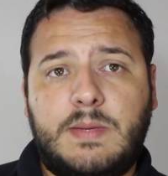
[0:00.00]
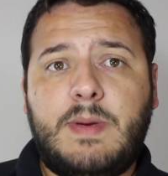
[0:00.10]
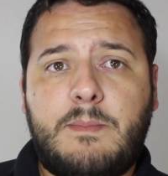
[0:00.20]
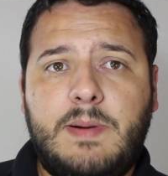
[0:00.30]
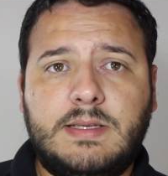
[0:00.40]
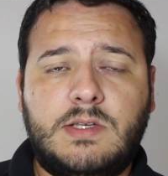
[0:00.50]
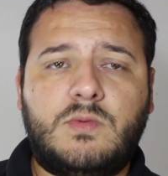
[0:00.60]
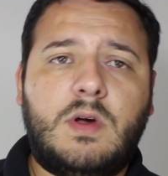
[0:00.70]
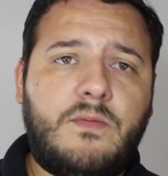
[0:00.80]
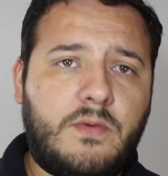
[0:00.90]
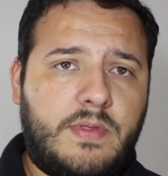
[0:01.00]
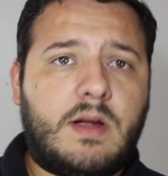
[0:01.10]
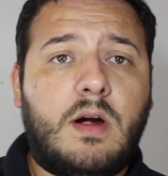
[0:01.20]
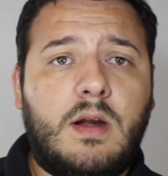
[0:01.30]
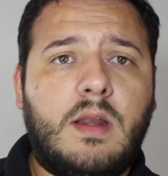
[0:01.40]
a big plus as well for the
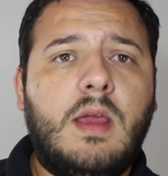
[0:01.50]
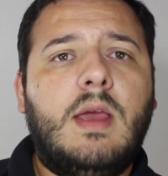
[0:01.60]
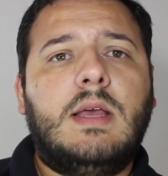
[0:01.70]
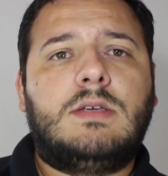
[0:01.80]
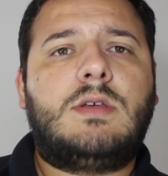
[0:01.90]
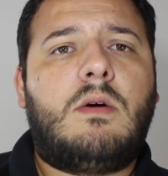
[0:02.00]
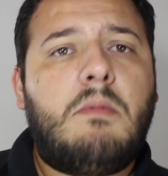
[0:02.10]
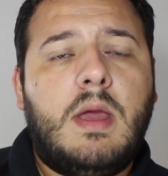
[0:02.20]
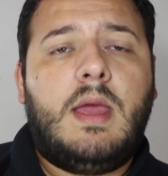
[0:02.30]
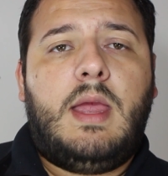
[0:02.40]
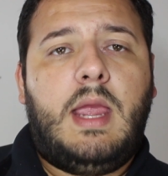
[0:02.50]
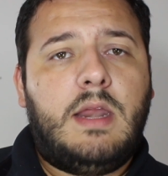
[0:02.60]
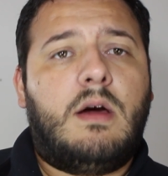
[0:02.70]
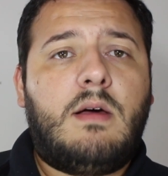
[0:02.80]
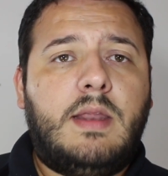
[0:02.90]
card. So,
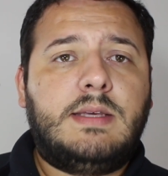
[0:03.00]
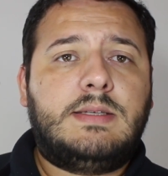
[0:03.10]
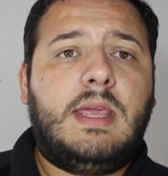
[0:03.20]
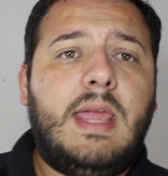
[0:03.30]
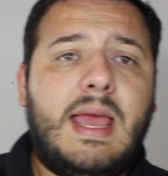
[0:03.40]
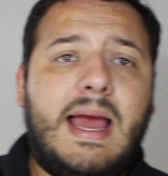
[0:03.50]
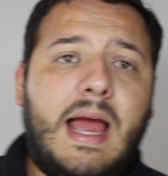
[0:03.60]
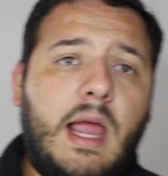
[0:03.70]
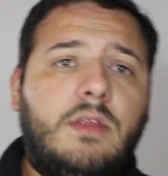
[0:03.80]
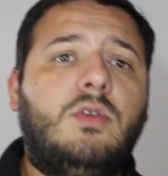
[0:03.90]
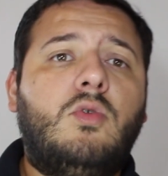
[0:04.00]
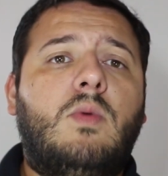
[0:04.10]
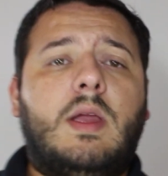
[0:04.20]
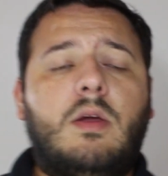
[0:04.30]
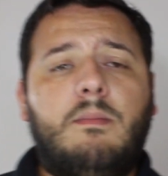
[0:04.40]
in all honesty, I do
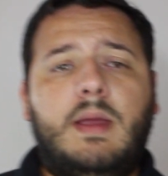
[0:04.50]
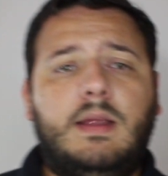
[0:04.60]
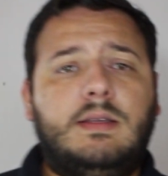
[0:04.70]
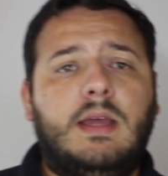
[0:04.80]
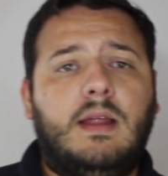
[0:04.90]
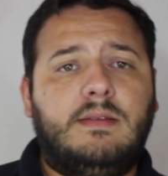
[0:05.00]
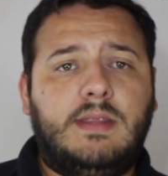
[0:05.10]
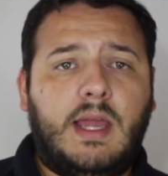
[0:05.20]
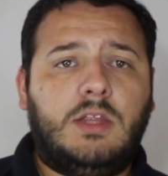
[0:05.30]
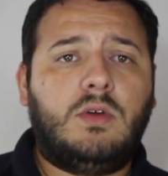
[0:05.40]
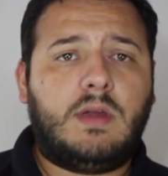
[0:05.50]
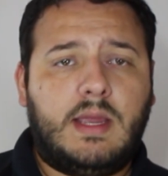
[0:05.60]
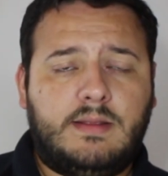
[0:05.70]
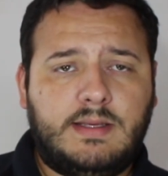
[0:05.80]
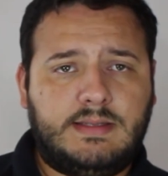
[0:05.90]
recommend that you
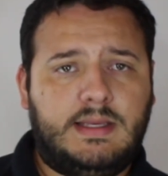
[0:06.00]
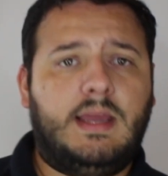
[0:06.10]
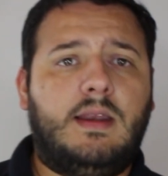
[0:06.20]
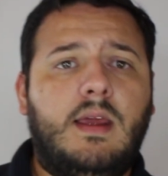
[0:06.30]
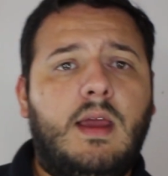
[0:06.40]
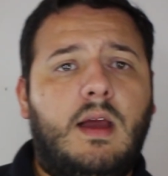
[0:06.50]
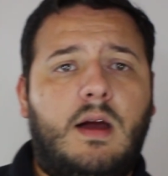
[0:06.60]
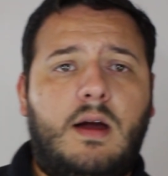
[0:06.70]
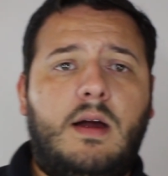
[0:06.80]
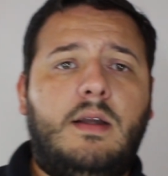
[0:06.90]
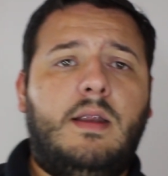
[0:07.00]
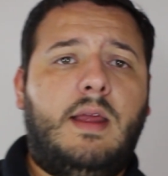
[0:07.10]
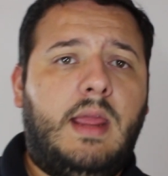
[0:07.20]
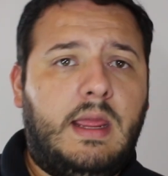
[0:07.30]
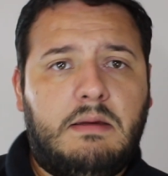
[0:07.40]
get this set on
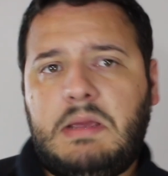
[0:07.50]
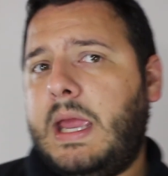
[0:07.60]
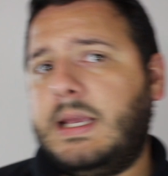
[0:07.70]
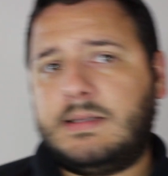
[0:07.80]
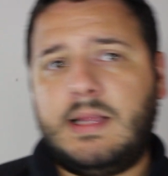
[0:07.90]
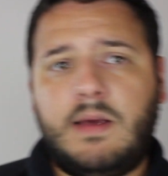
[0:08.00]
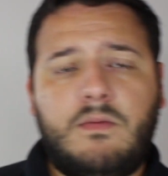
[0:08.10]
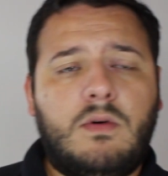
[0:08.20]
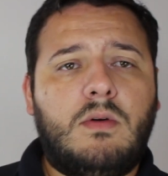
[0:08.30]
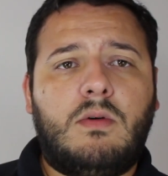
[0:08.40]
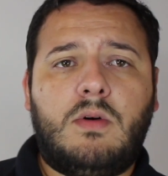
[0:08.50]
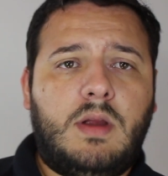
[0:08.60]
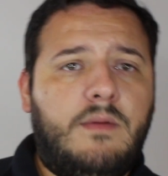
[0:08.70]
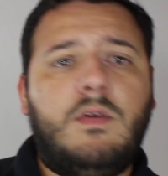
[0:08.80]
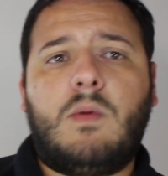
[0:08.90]
a case level, or
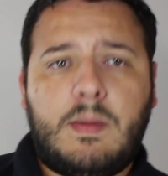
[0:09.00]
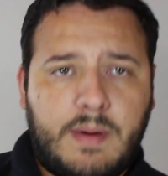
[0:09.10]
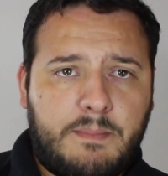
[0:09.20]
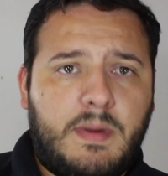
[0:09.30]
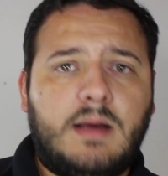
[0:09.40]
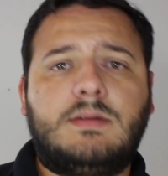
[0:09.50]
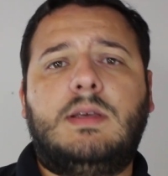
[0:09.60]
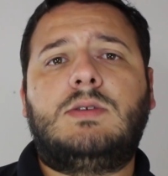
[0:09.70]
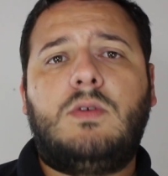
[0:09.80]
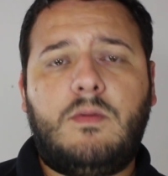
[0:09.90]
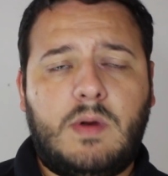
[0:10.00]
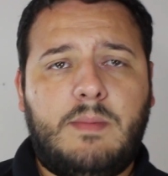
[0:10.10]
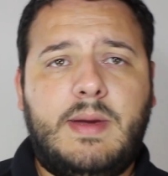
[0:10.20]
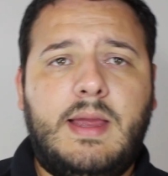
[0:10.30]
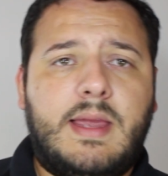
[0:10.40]
if you want to buy boxes or you
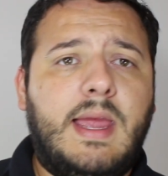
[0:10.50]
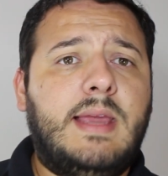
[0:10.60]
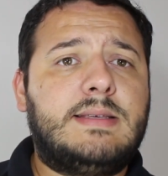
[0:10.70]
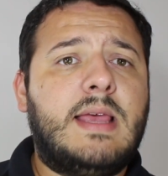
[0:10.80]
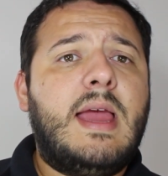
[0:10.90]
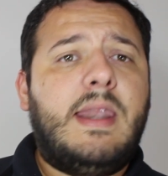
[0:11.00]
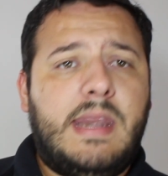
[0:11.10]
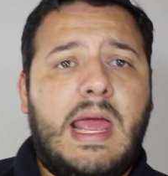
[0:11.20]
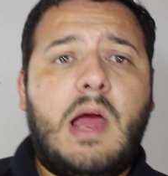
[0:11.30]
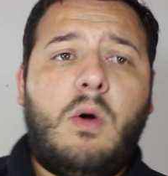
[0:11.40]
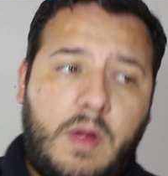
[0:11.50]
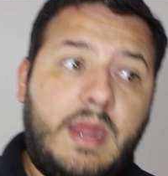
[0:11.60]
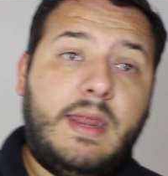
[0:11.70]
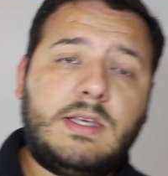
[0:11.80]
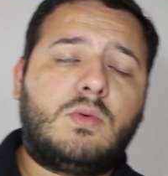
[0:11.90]
want to buy a case, now
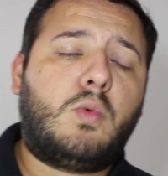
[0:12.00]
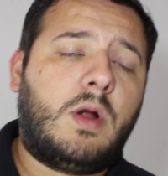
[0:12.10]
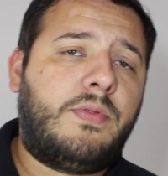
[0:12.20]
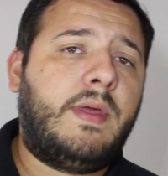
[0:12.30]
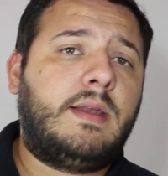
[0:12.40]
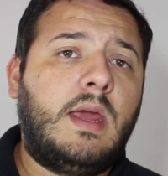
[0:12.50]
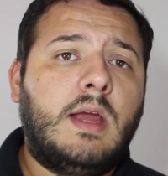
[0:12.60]
it is worth it